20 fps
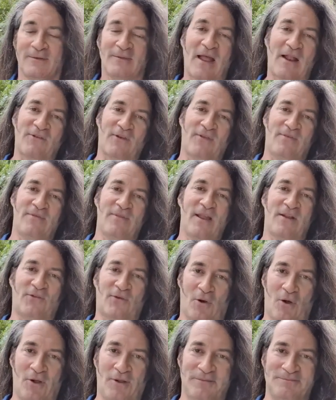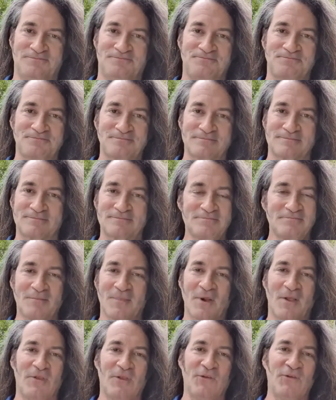That's it, and that's all.
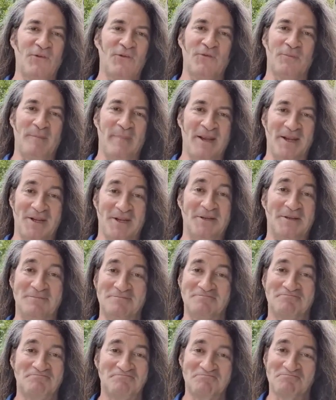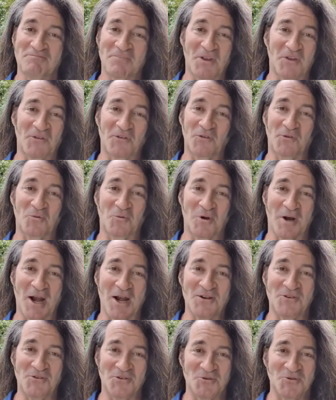This is me. This is what
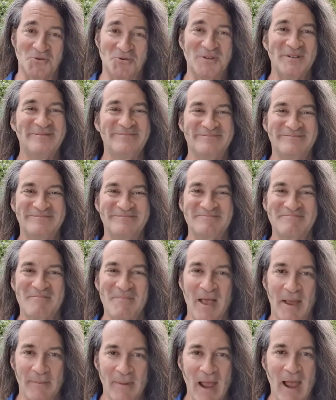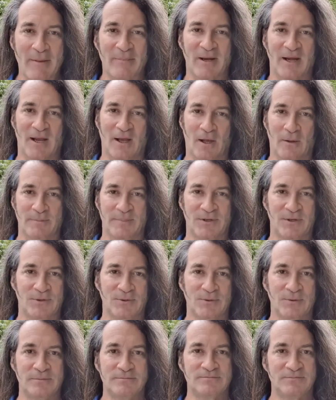I do. I'm happy to help
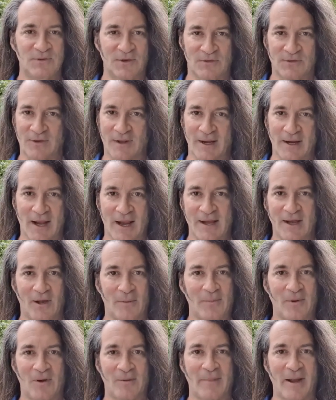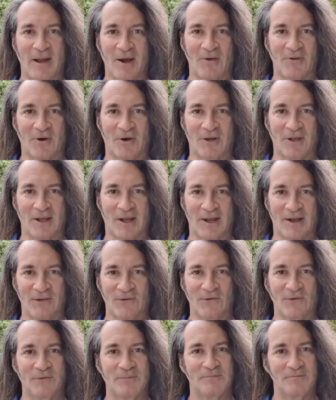you, just like I help all my other
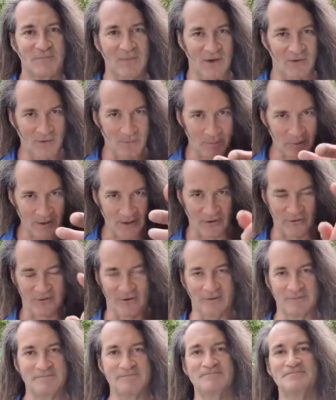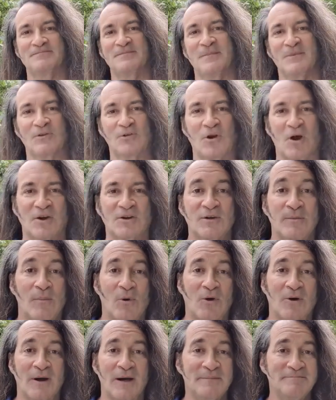clients. It's a pleasure. Talk to
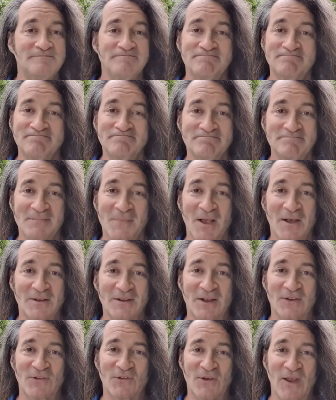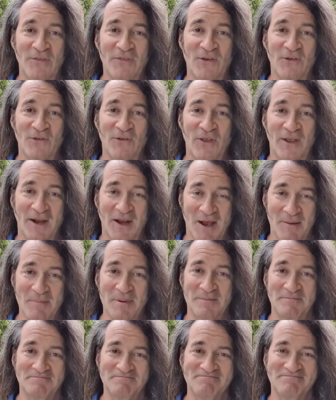Maura. Let's set this thing
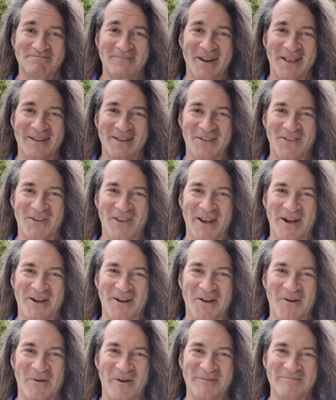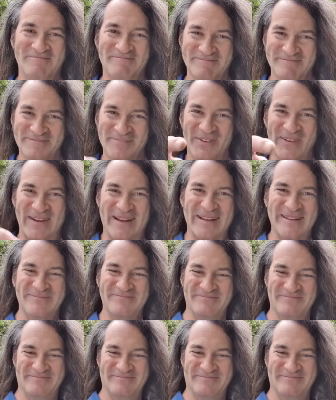up. Let's get it going. See ya.